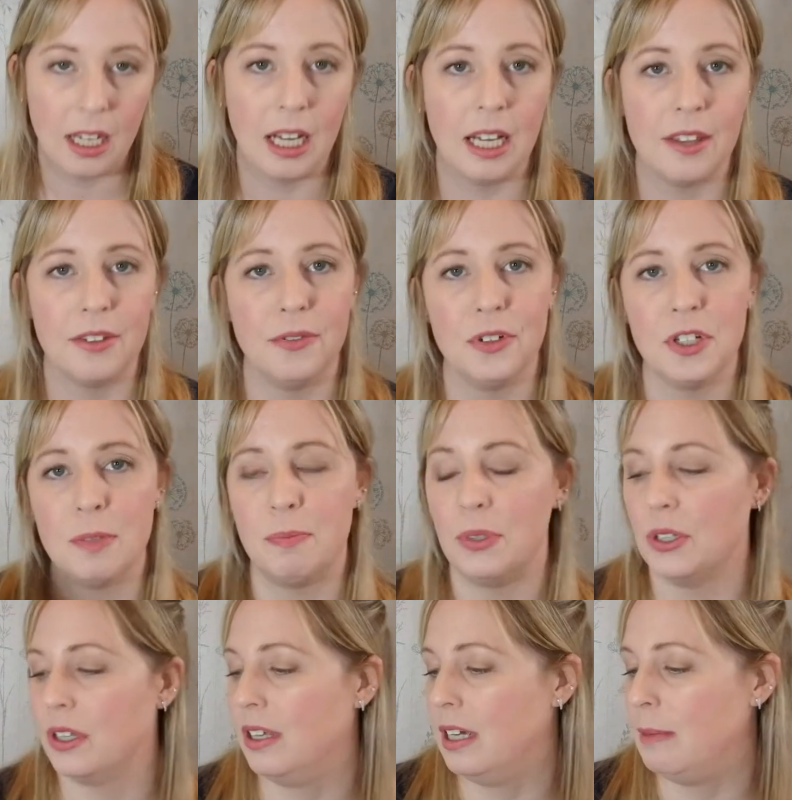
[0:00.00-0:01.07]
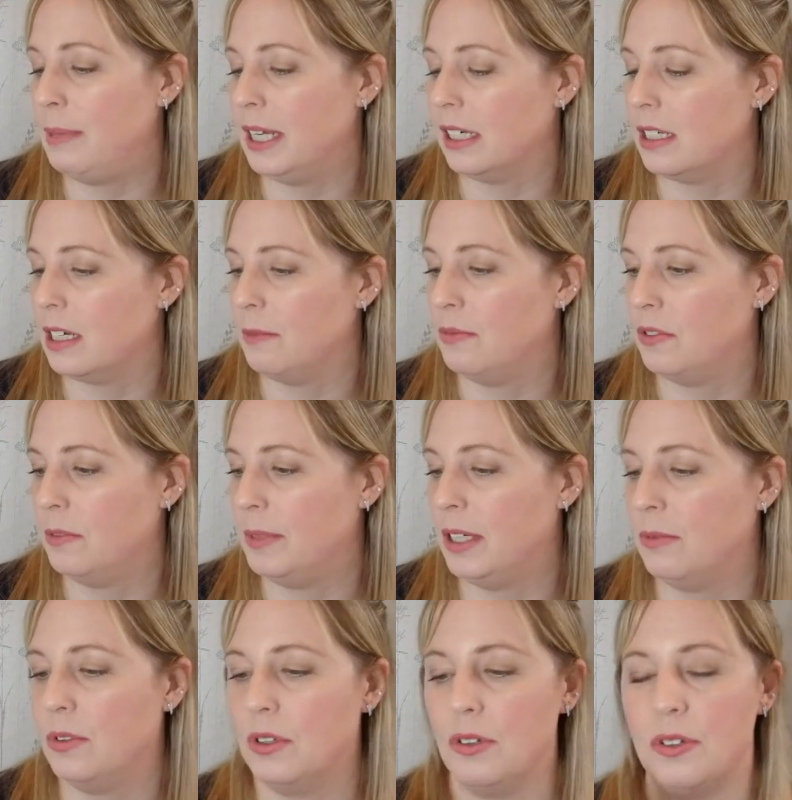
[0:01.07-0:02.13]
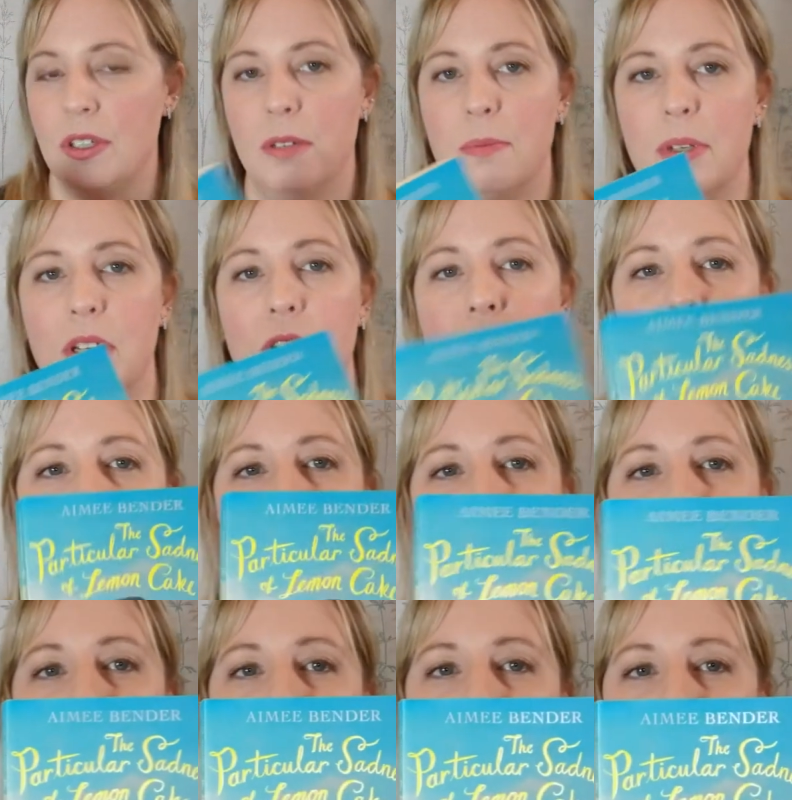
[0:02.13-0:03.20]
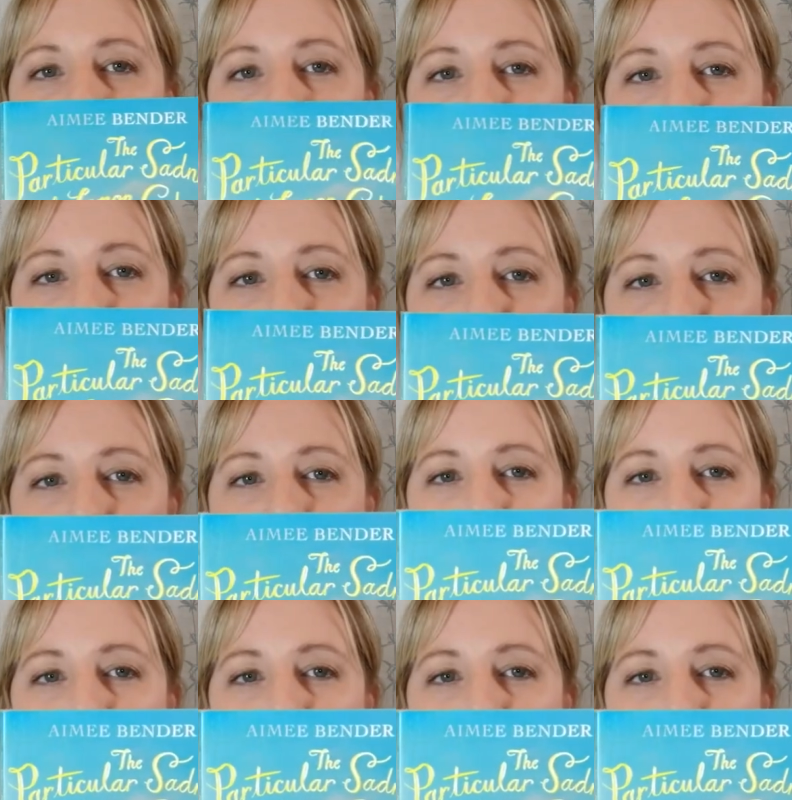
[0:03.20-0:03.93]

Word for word: Uh, the first book that I picked up from it was The Peculiar Sadness of